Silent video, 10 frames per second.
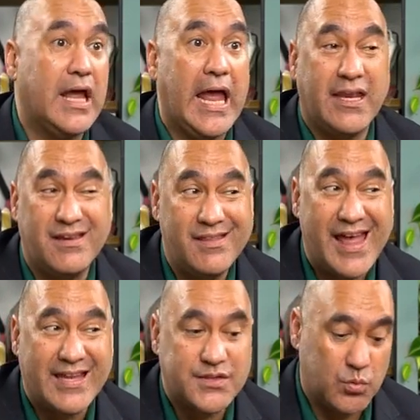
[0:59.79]
and
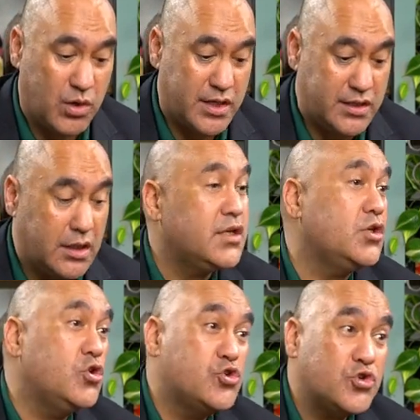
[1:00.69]
that's why
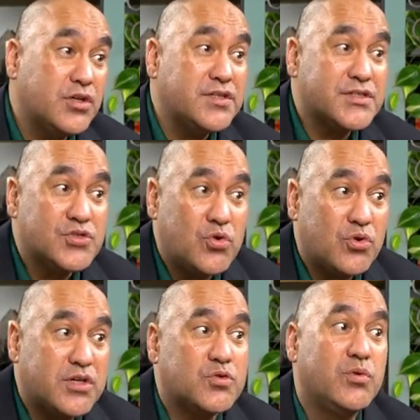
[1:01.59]
you shouldn't
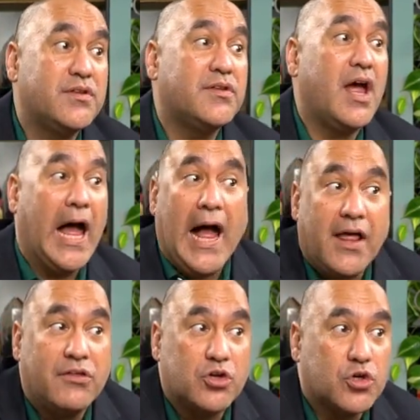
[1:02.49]
store it with
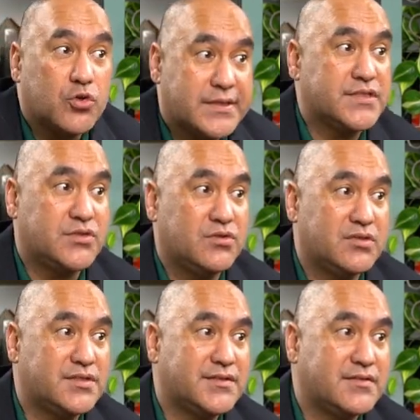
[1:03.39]
other crystals.